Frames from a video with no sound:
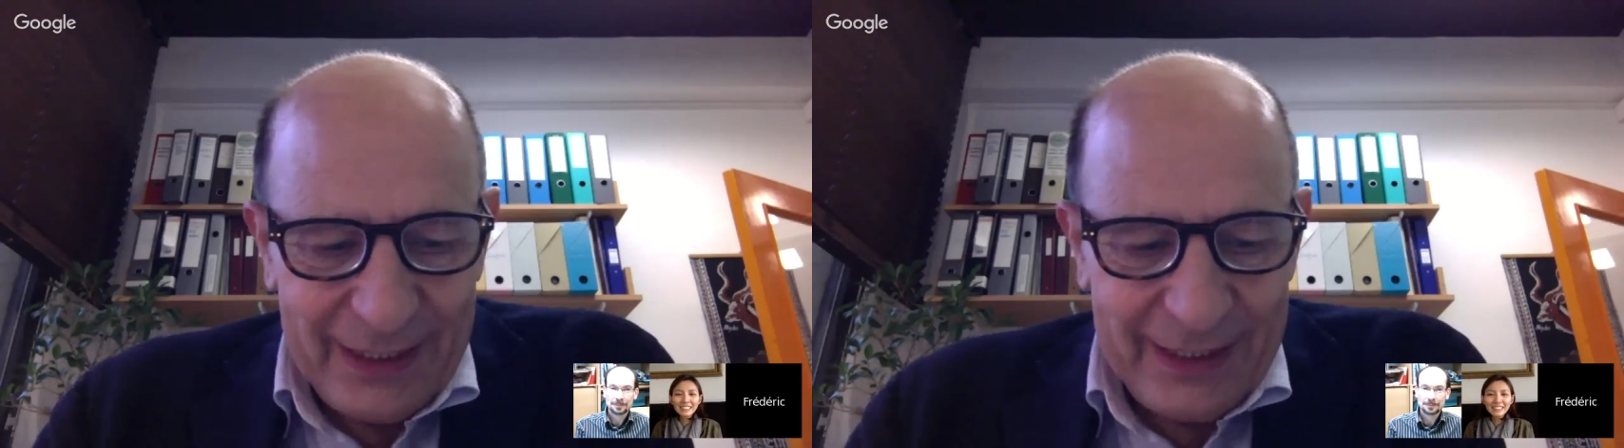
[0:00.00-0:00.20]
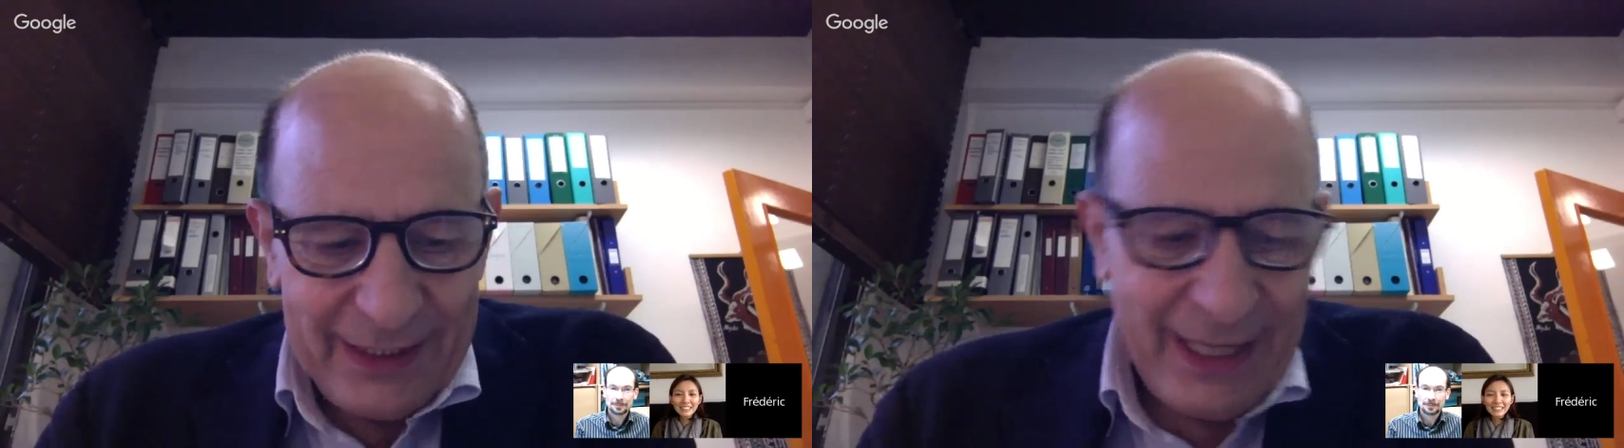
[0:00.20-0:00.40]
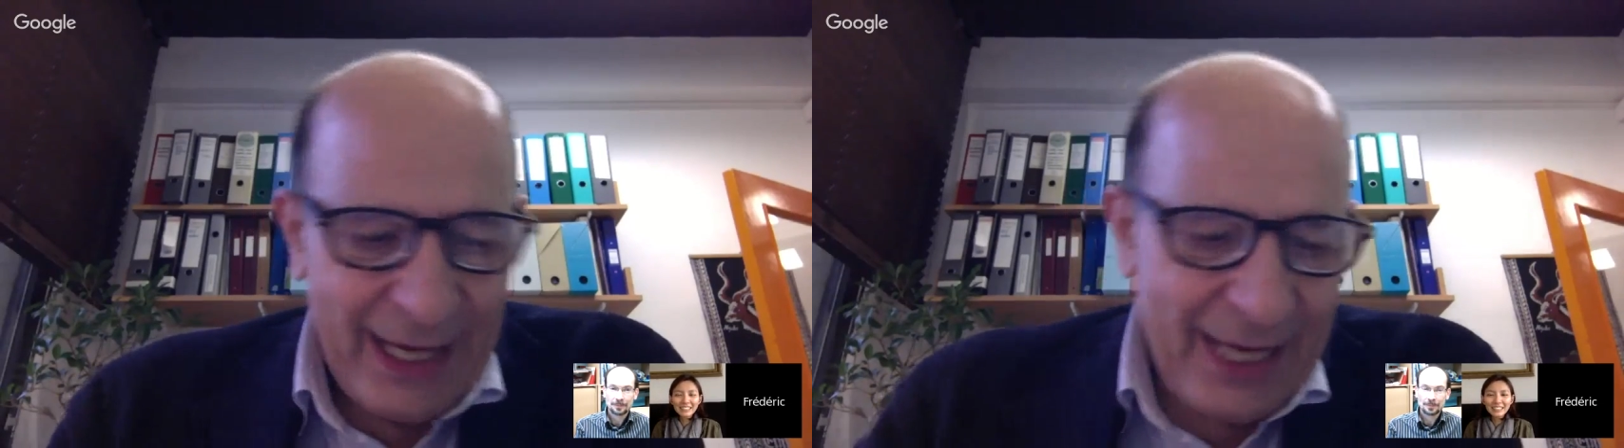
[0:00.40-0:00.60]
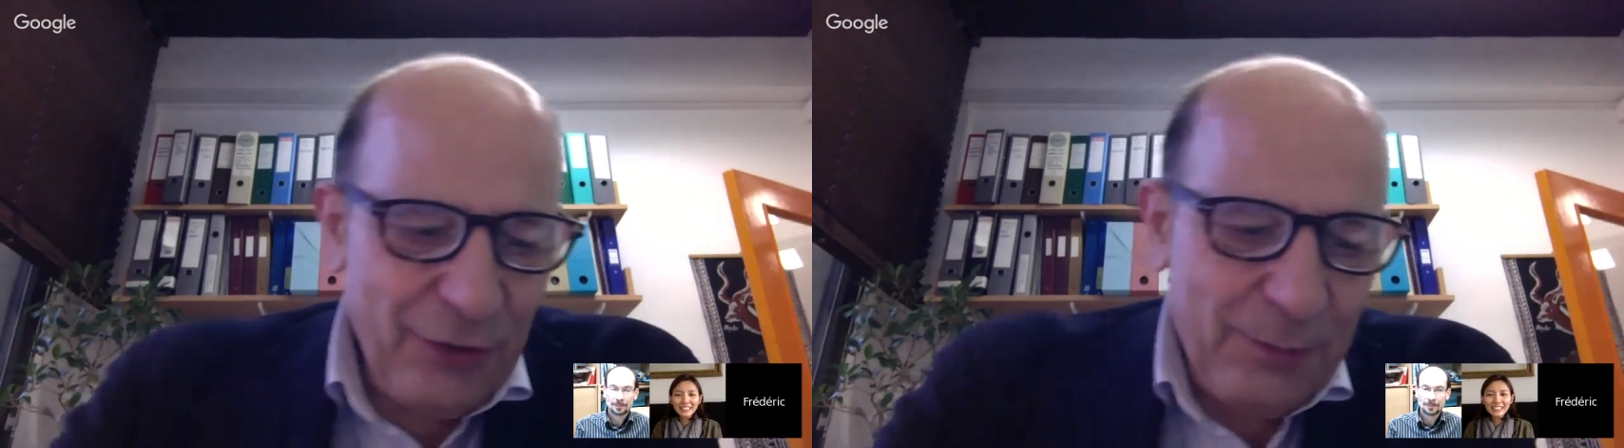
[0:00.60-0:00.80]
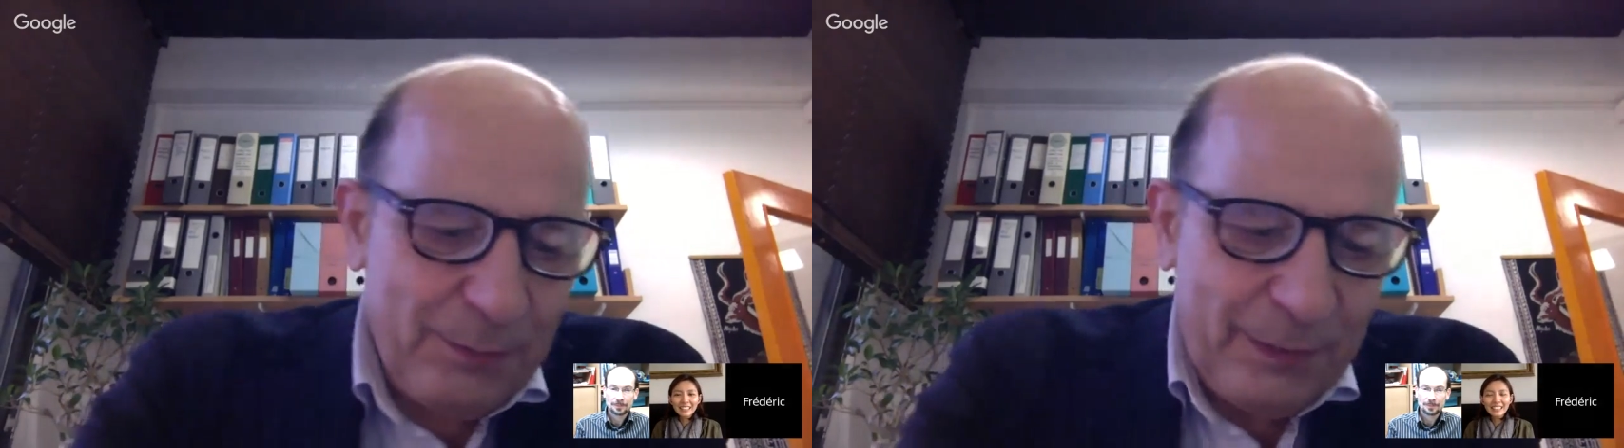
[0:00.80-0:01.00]

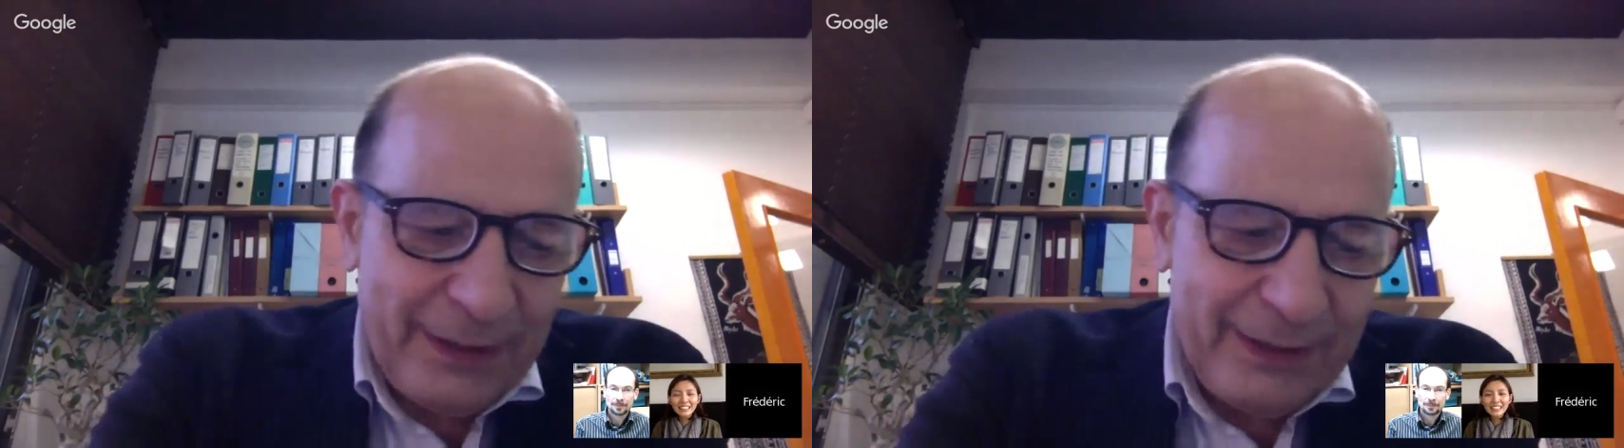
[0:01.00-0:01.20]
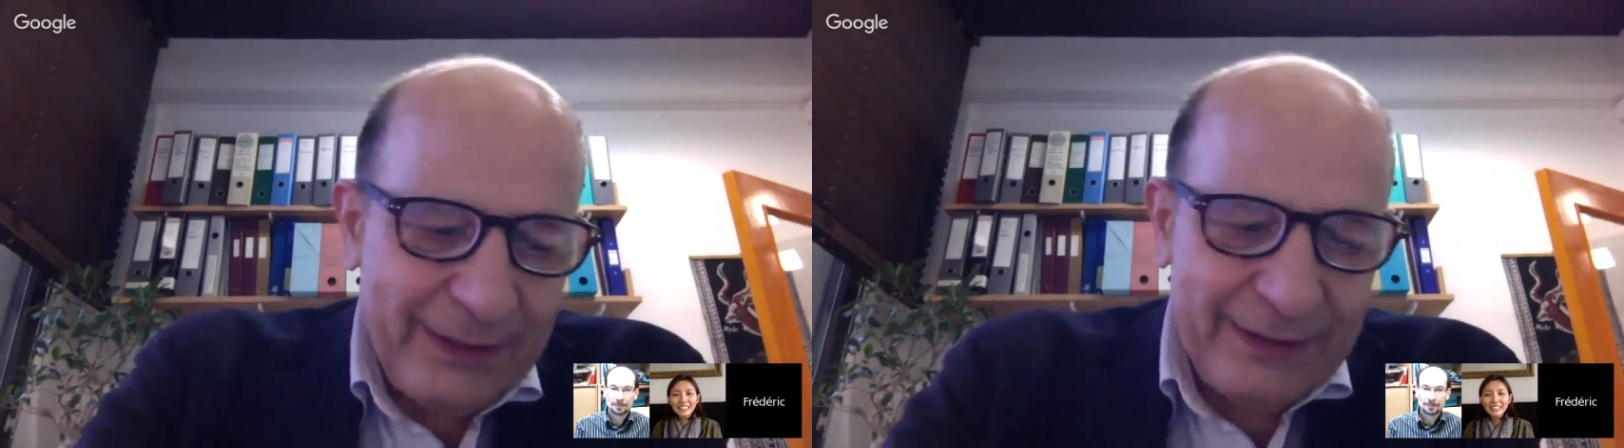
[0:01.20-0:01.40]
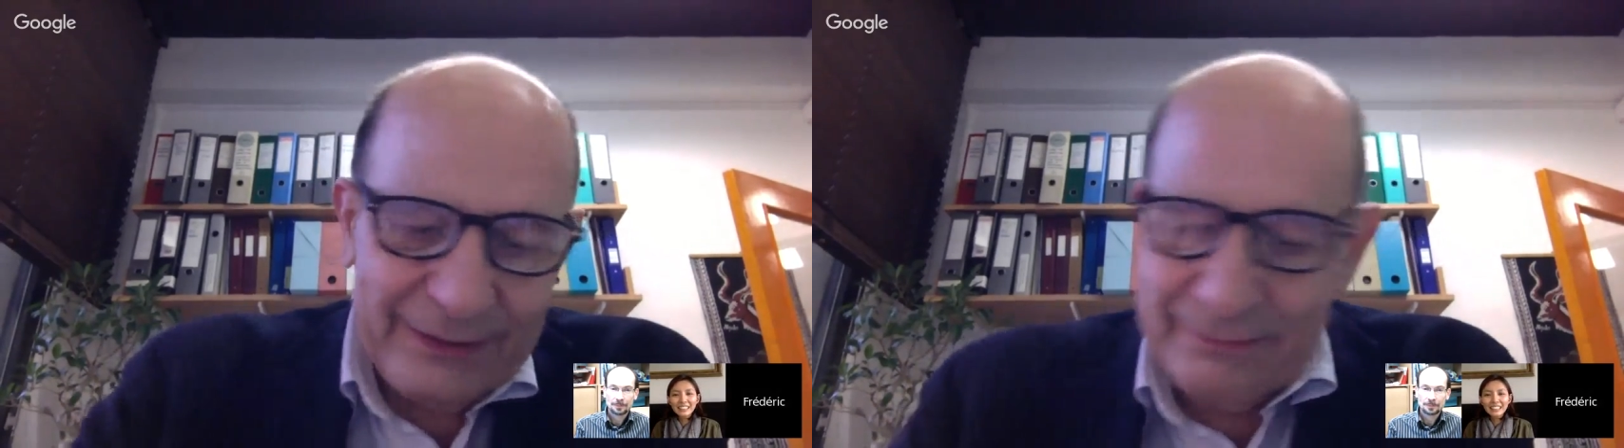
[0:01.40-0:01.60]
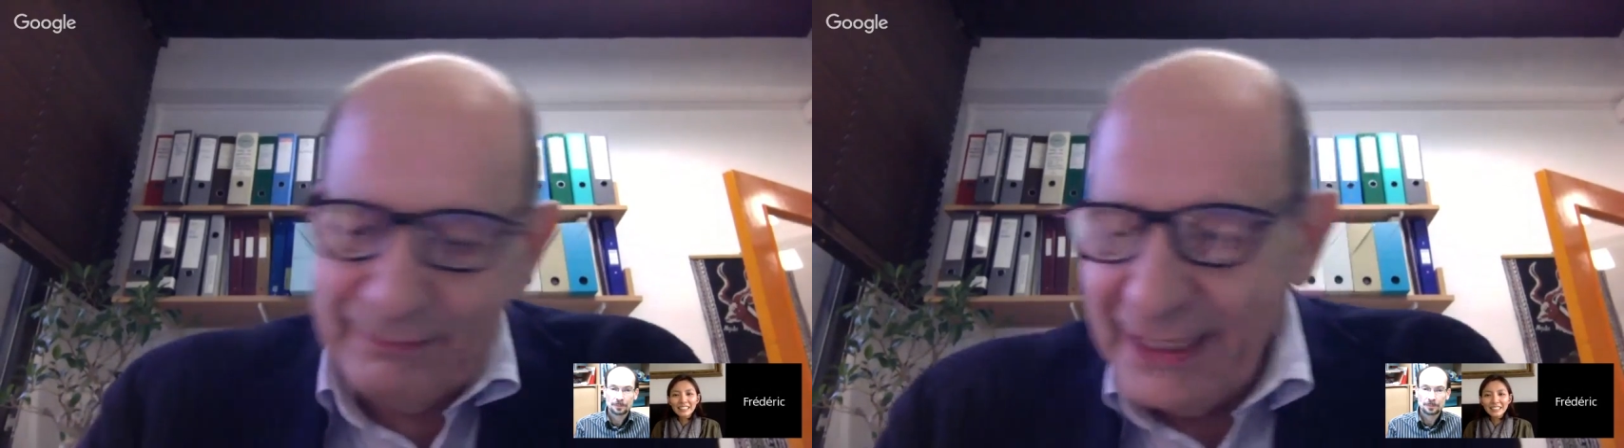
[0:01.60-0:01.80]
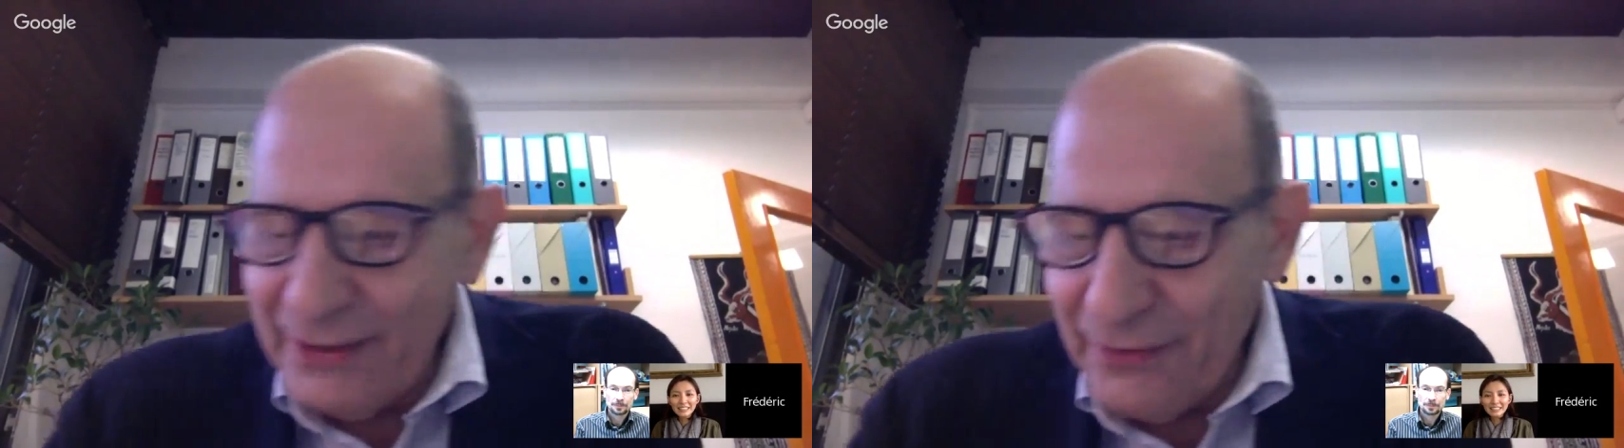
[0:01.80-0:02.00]
I hope
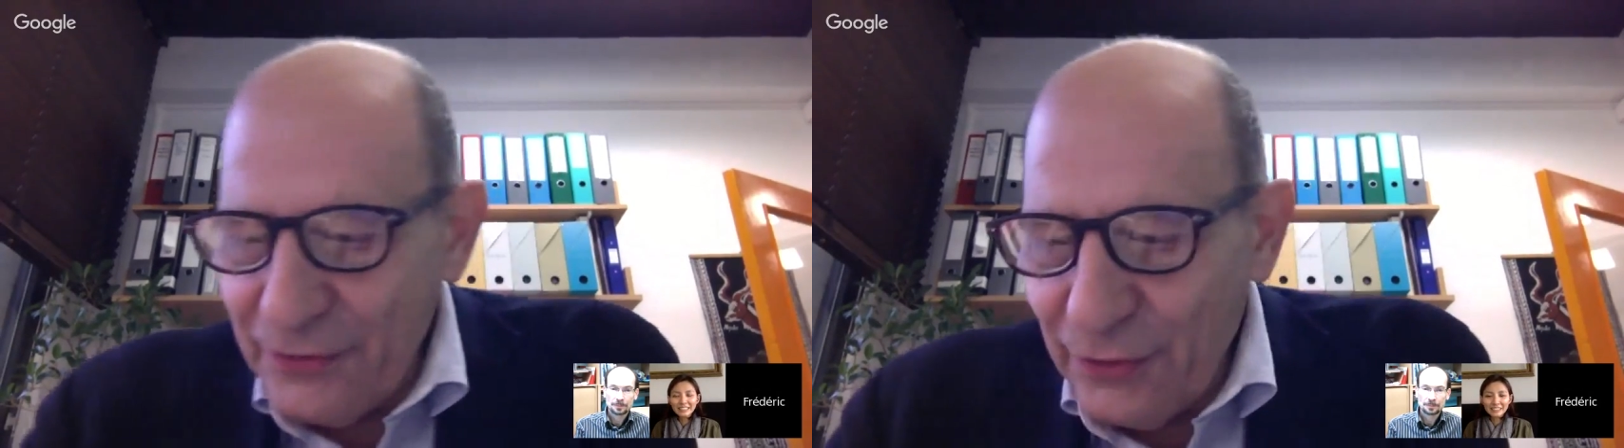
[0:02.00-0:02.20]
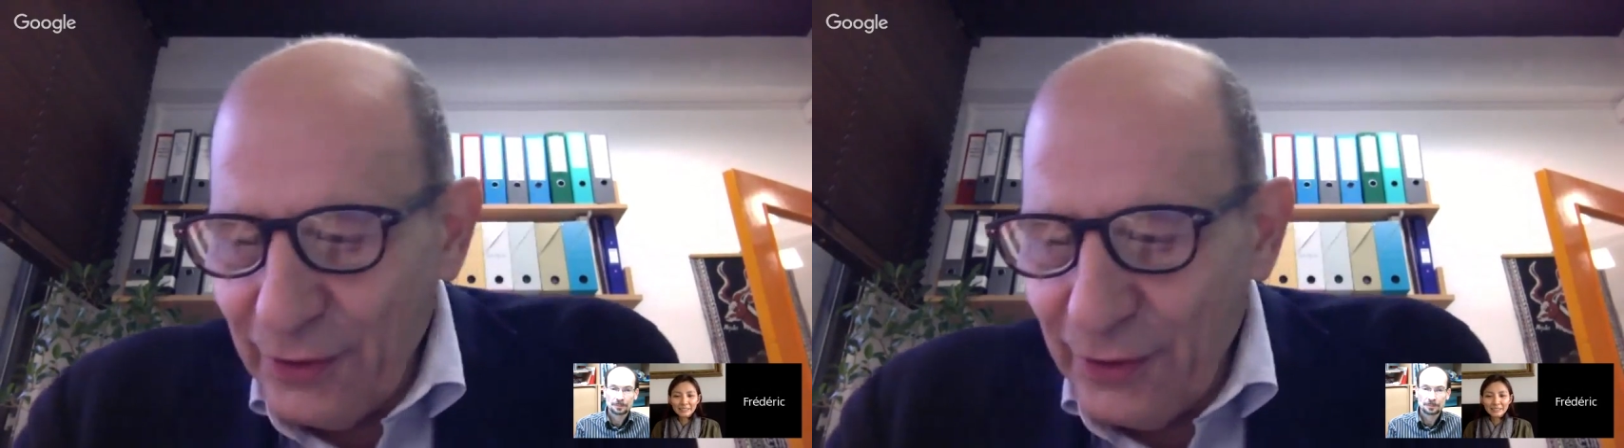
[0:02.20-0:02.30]
many of